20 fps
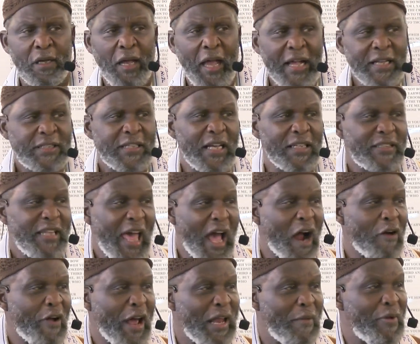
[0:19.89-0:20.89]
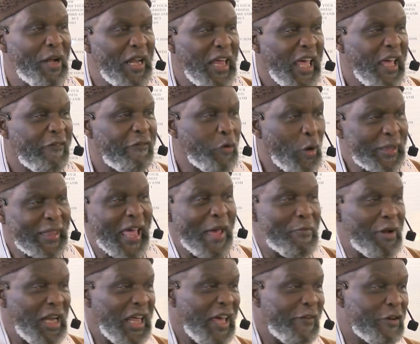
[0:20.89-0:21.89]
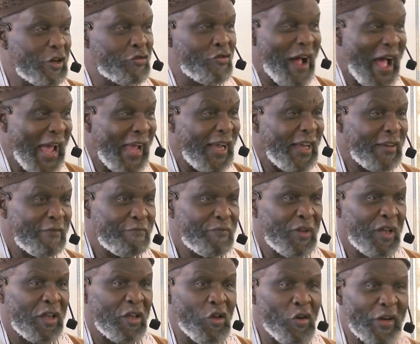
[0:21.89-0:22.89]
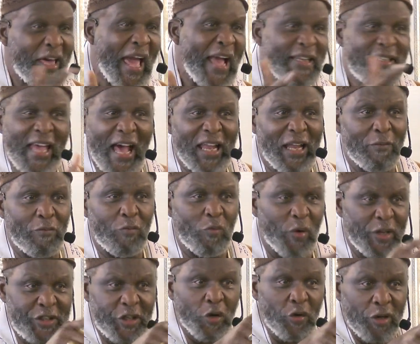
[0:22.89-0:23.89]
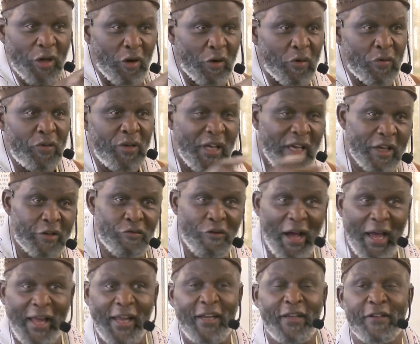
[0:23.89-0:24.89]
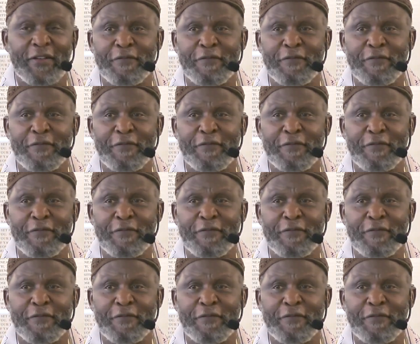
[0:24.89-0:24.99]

And since they already believe what they believe is right, you can't tell them what you know is right.